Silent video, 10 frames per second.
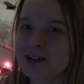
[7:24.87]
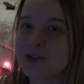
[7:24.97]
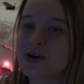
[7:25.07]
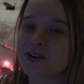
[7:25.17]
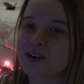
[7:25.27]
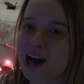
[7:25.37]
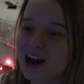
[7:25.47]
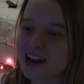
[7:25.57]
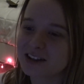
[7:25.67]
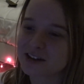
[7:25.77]
Look,
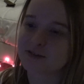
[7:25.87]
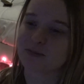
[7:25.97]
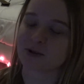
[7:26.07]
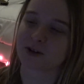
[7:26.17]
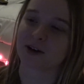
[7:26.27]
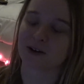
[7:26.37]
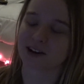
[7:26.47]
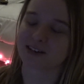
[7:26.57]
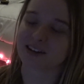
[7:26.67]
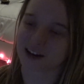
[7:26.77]
I love Bruno
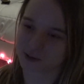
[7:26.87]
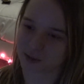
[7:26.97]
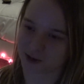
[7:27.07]
as the next